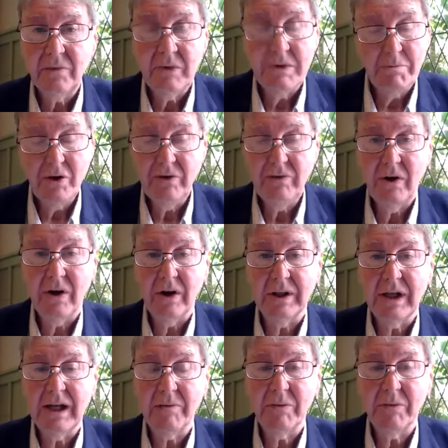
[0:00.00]
we move
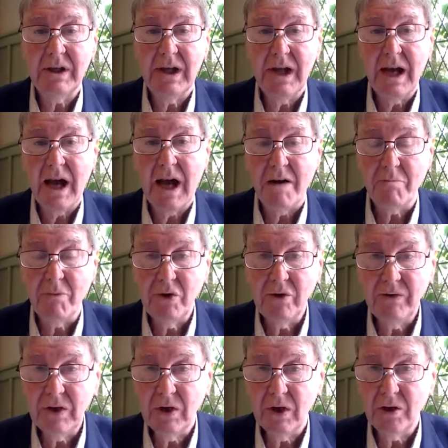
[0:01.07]
on, and we are
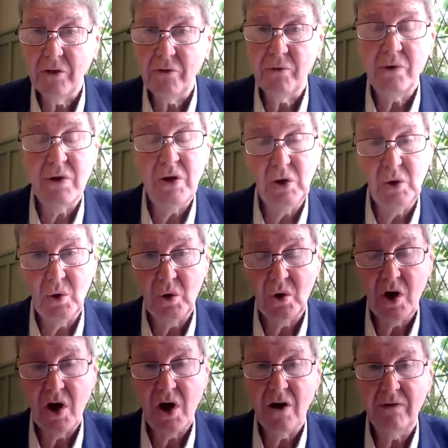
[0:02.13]
moving on through the
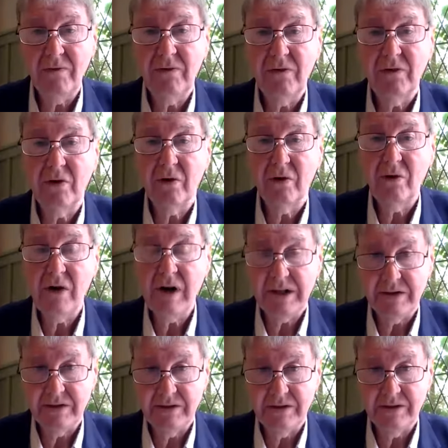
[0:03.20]
law of
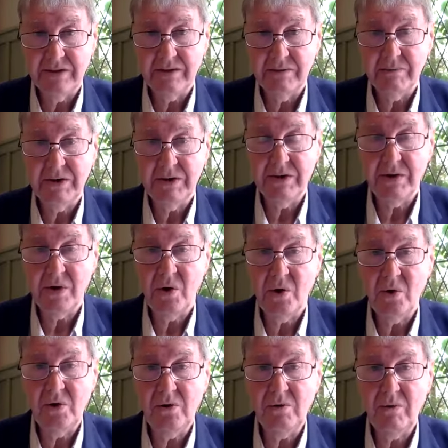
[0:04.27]
grace, which is
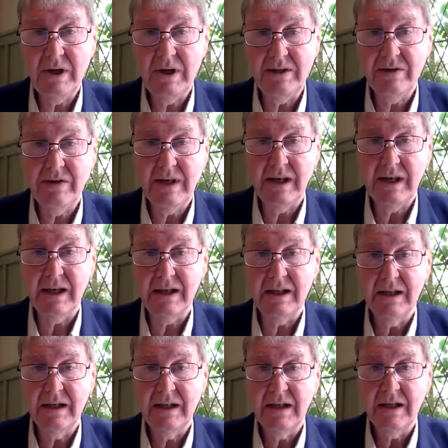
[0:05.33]
always there.
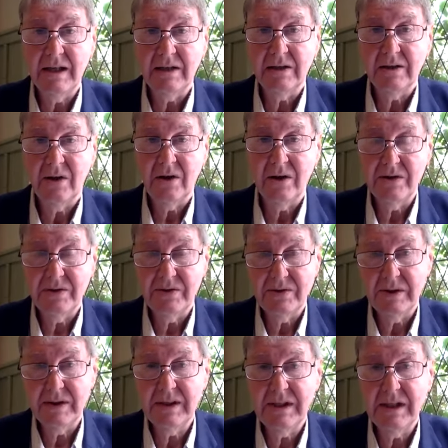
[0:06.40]
God's
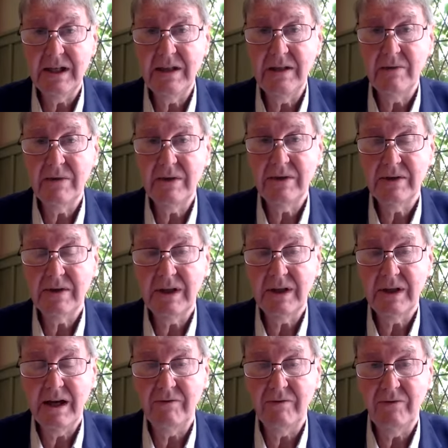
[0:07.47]
continuous
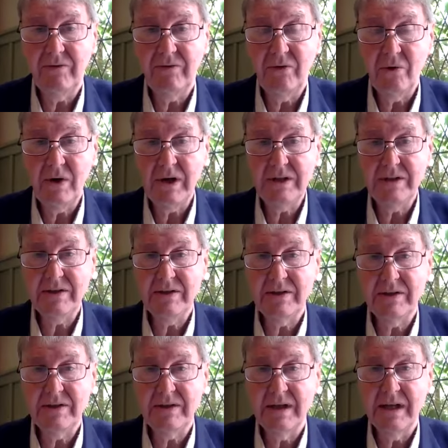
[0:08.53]
love for
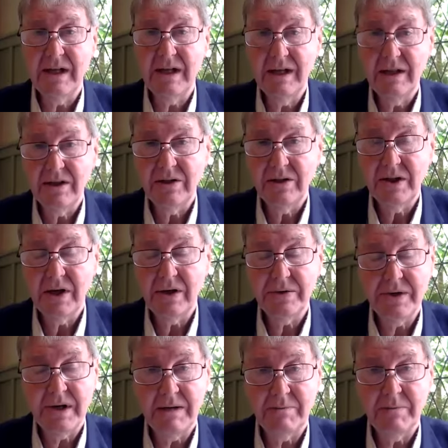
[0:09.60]
us
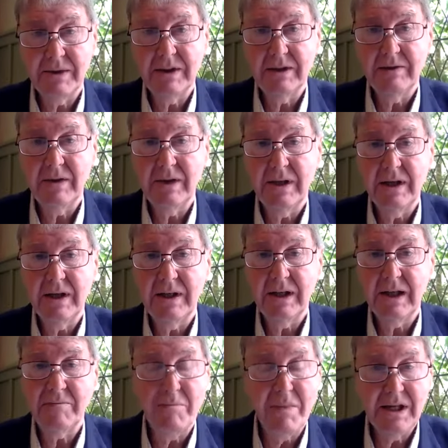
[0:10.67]
shows up
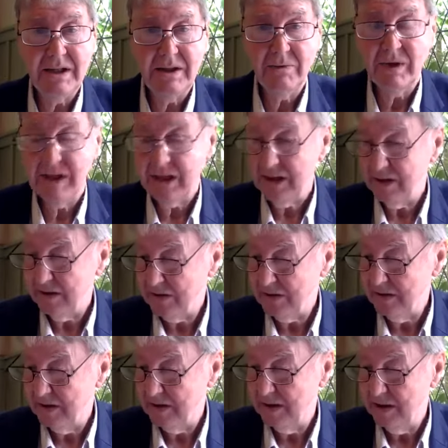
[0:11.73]
in many
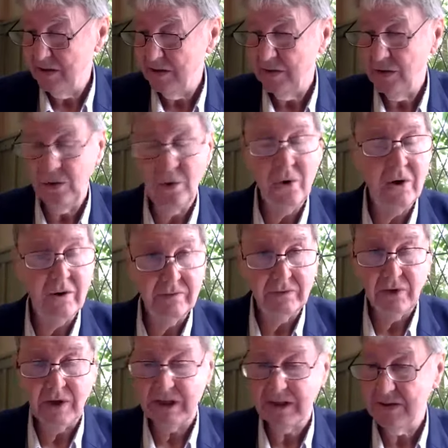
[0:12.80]
ways, the law of
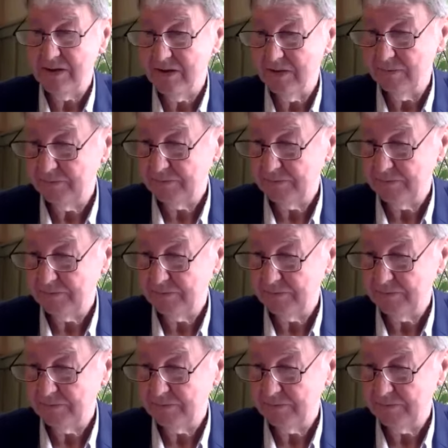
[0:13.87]
grace.